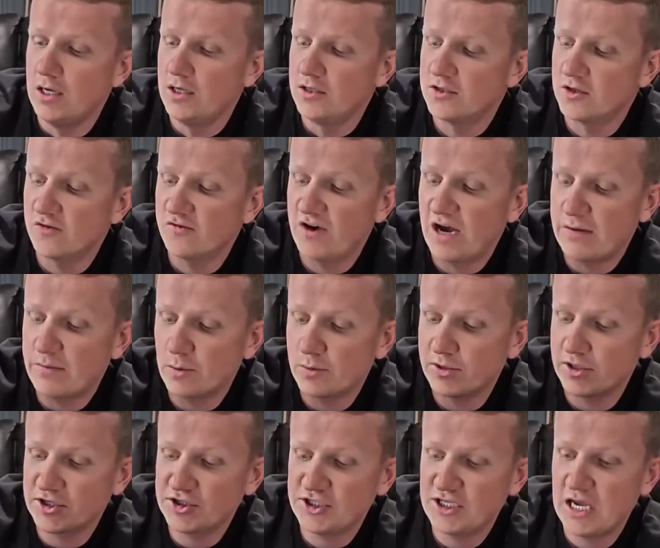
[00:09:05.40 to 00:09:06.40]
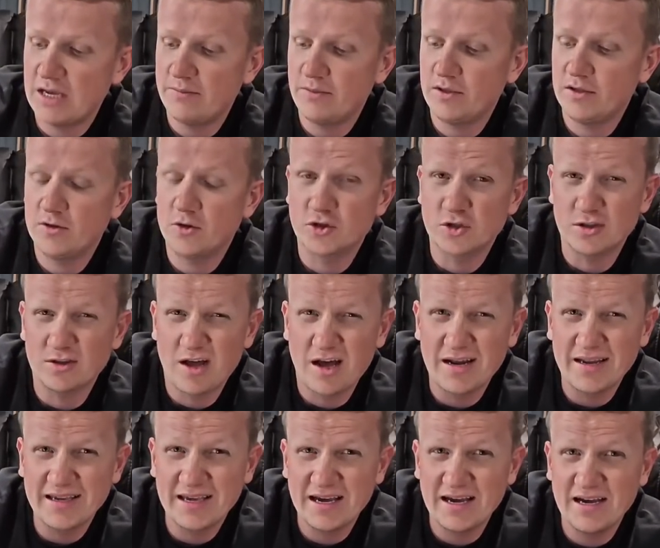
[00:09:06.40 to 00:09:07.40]
So Vibroplex Champion, there's a lot
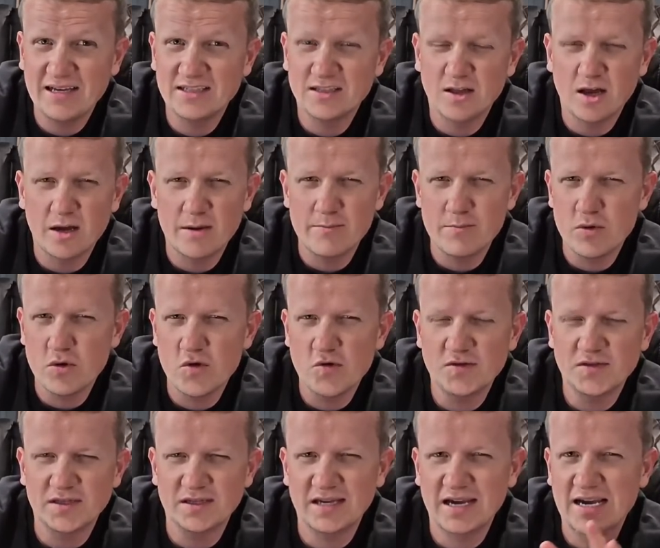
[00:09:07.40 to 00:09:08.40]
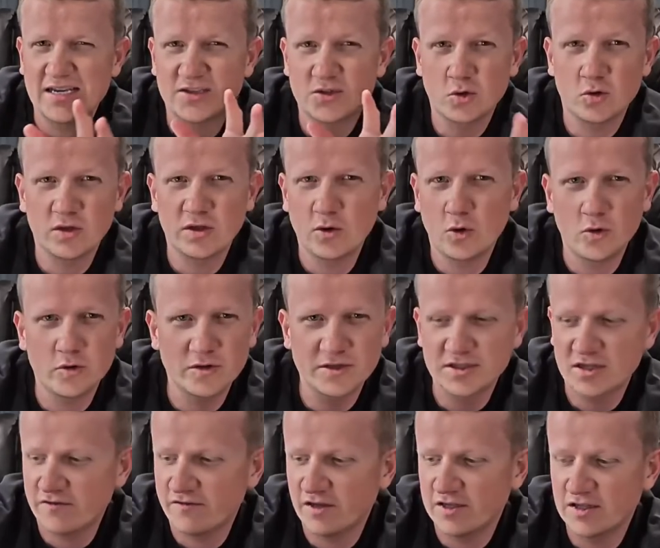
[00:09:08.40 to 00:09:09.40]
of guys, a lot of booths and guys holding older
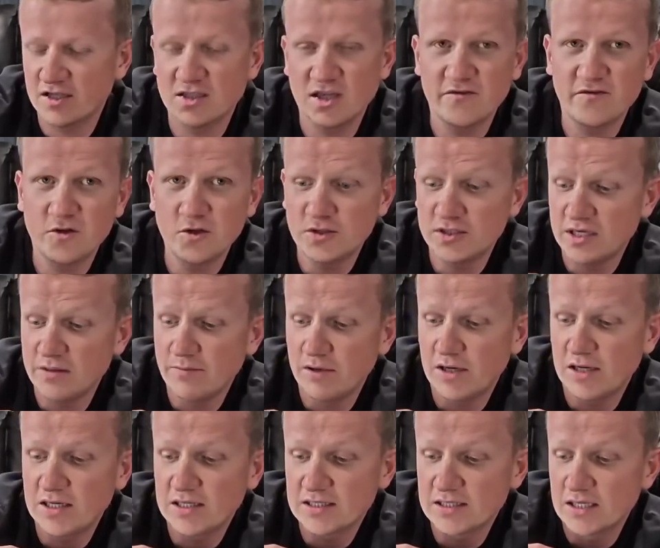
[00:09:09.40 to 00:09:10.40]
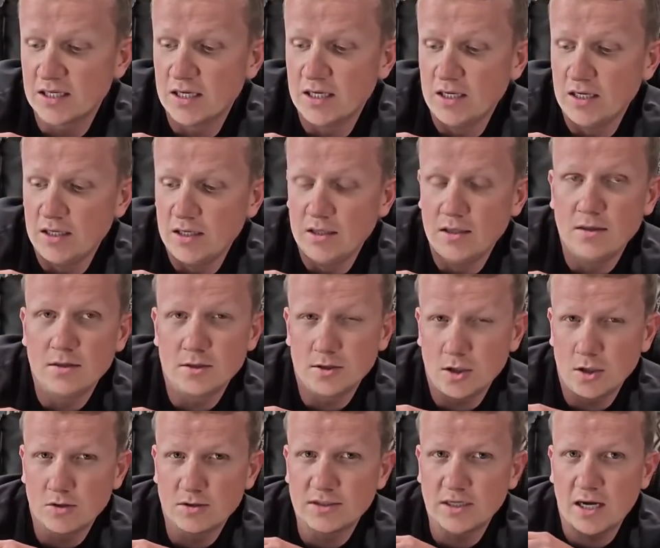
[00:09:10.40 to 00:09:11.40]
stuff like this. If you see bugs,
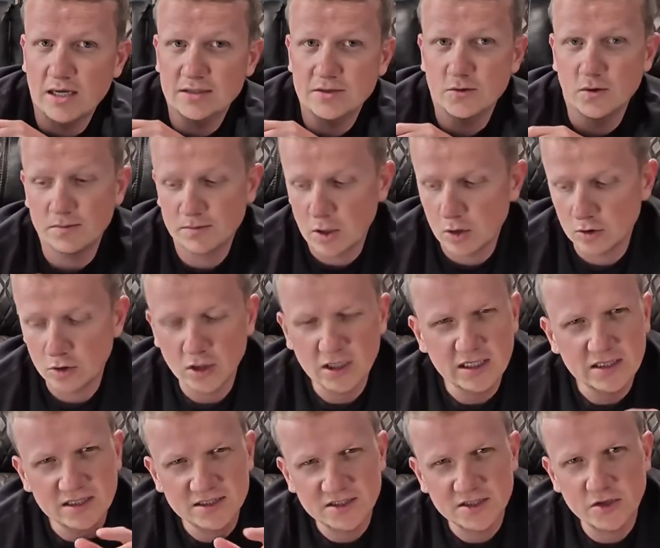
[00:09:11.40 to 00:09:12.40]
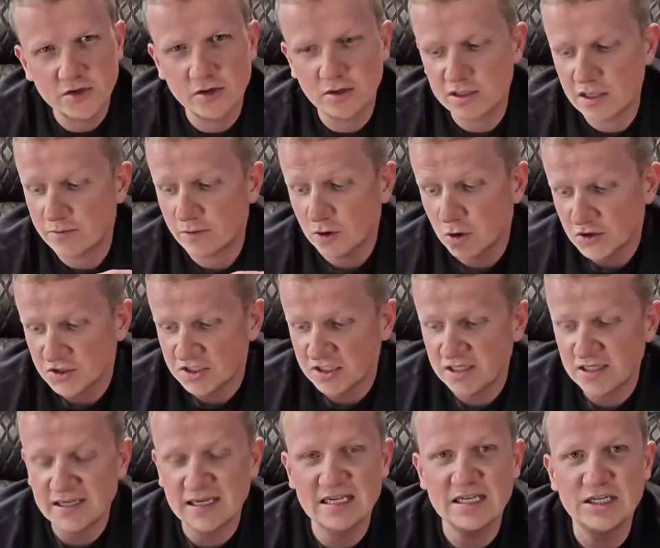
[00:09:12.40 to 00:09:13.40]
go talk to them. Go look at the serial number. Go see
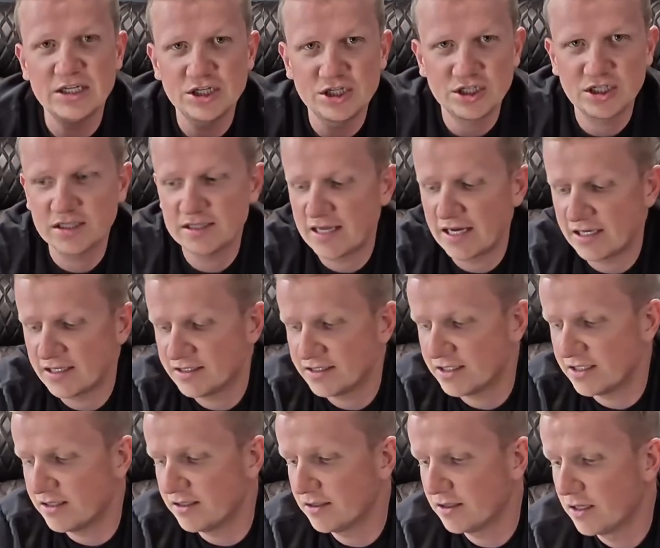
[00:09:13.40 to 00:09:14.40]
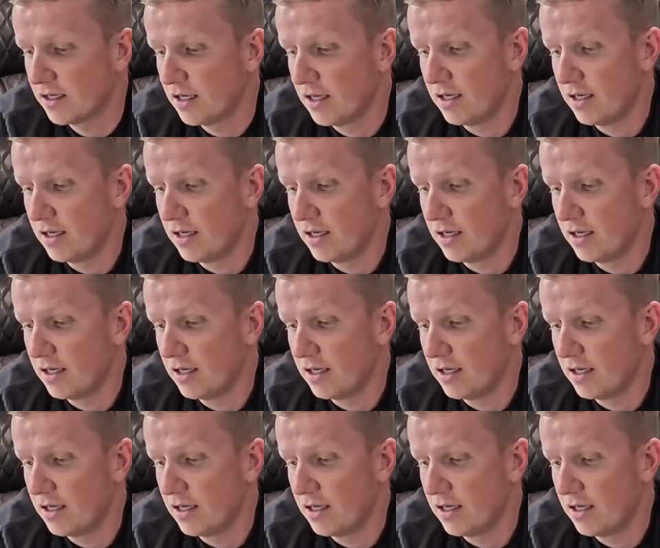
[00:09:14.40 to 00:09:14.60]
the condition that it's in.